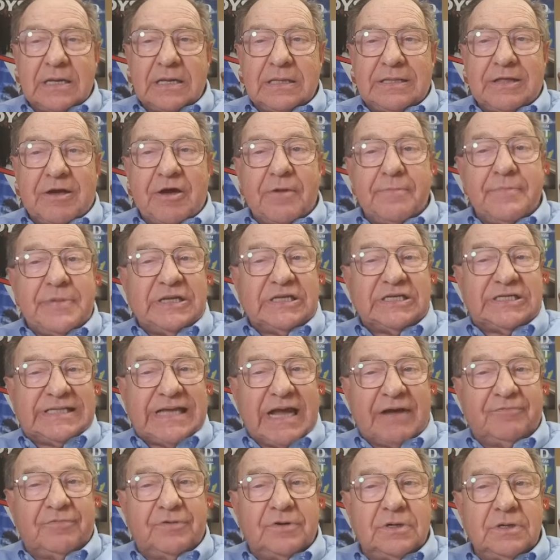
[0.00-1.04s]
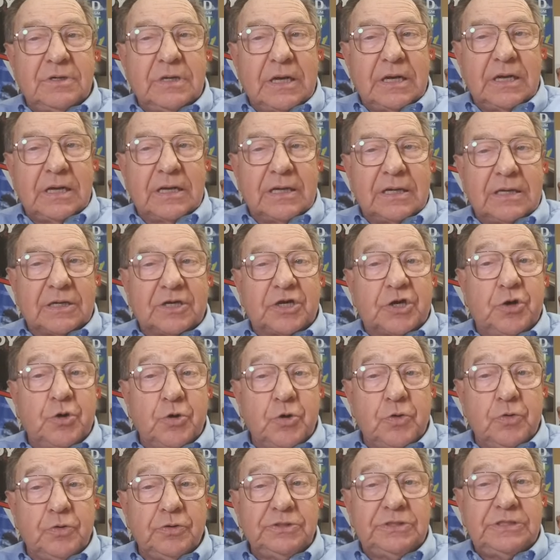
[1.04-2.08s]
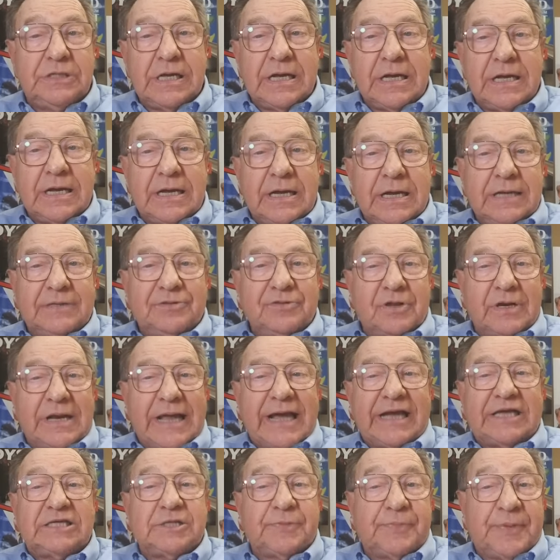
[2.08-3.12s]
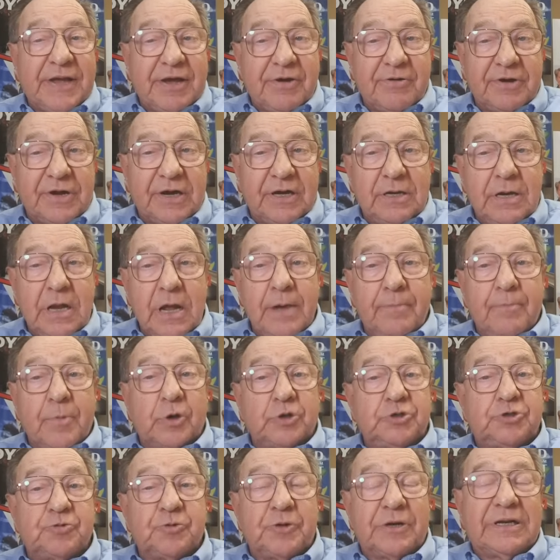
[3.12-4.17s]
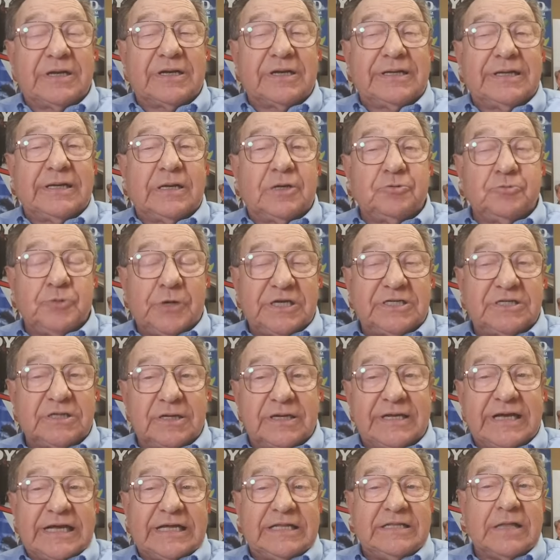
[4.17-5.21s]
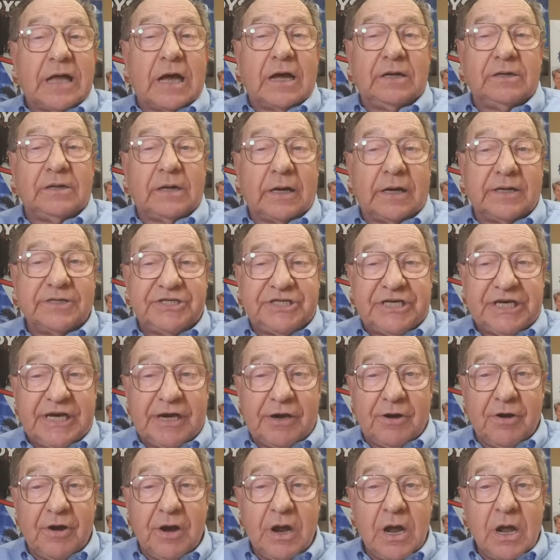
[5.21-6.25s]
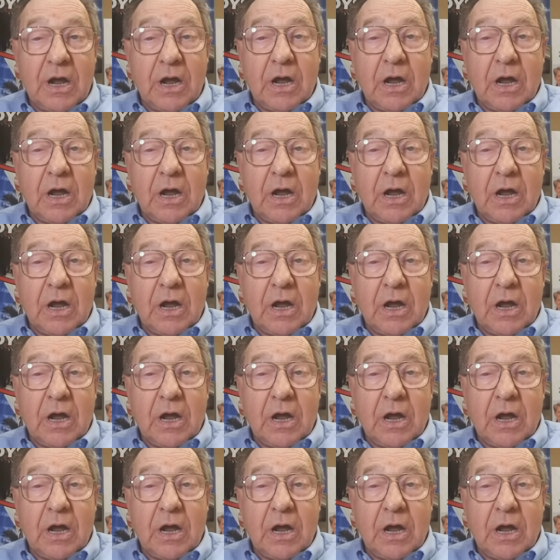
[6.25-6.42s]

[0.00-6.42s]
There have been several coups in the last period, most recently in Niger,